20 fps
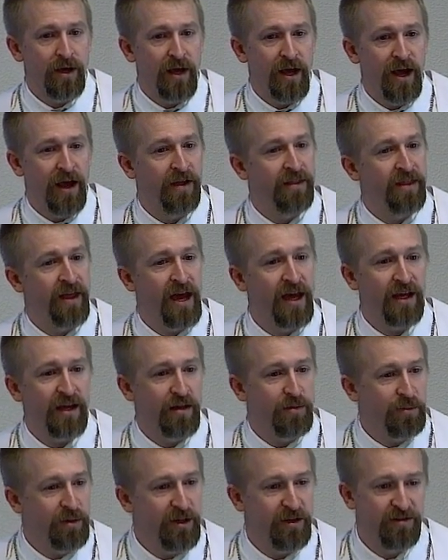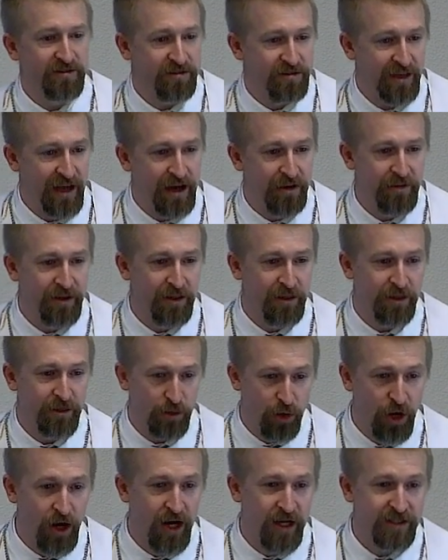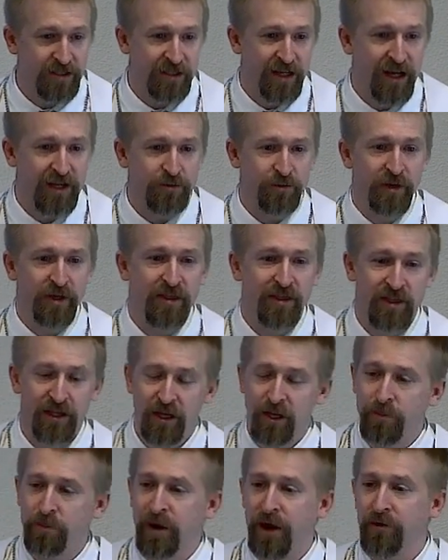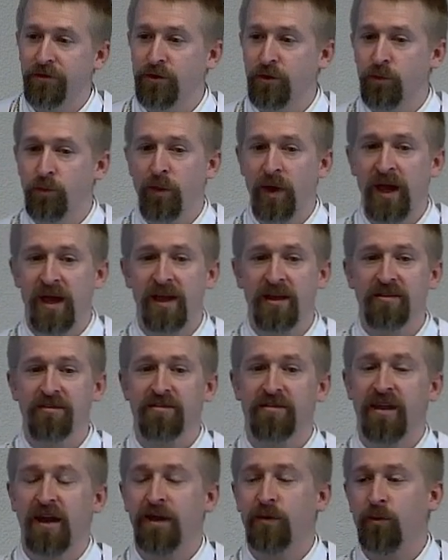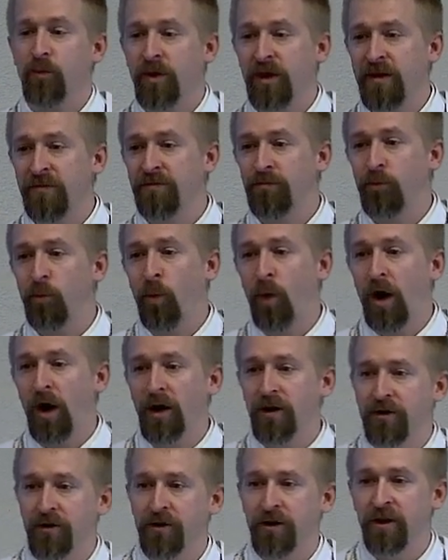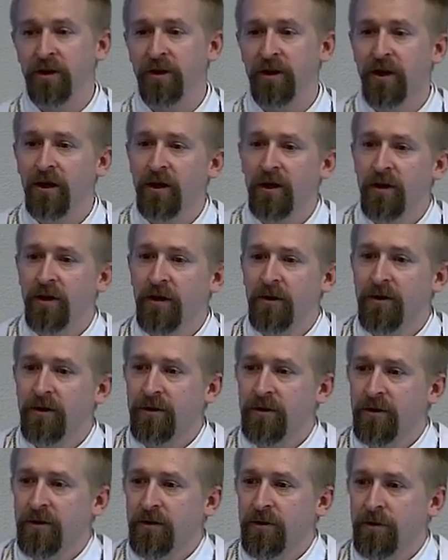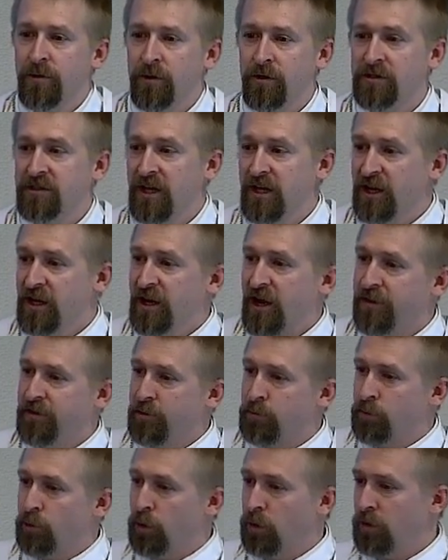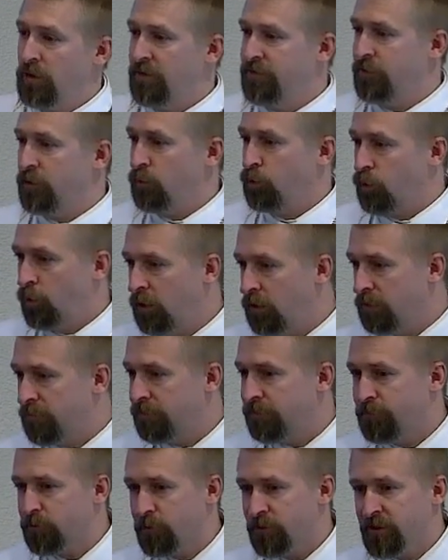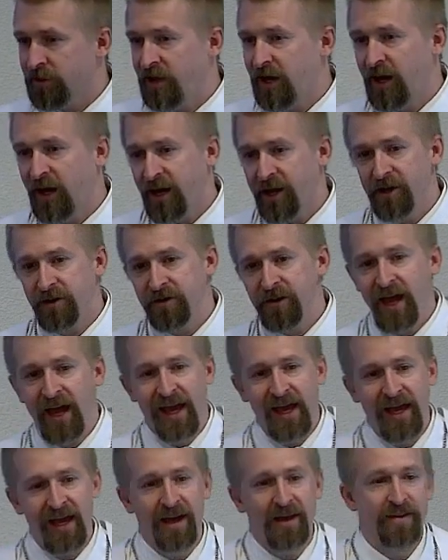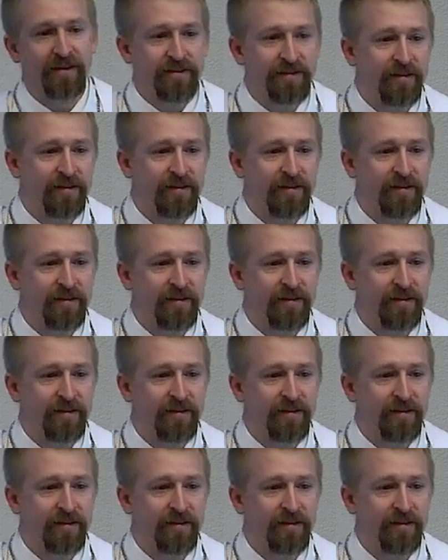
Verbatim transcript: And that can be a scary thought as we think about the ways that we've wandered or taken on the role of the wolf or the hired hand.